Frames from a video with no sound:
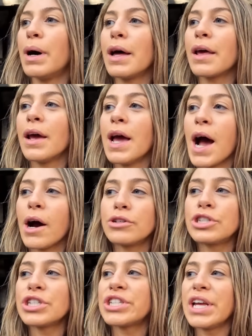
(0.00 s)
but I
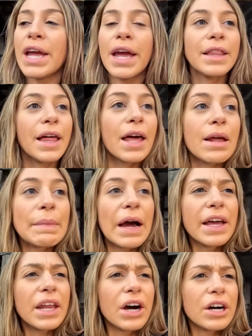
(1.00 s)
was just thinking that I'm
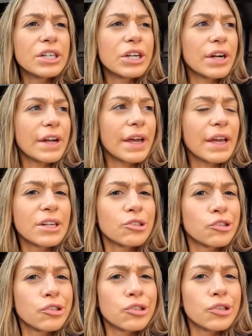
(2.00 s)
kind of hungry,
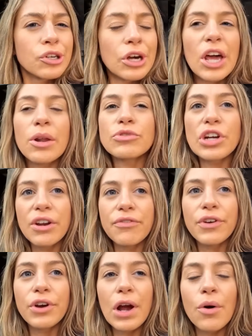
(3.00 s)
and I'm trying
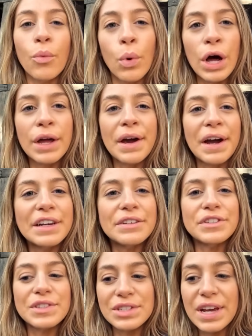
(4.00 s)
to figure out what kind
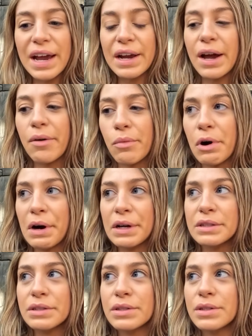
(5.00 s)
of snack I want.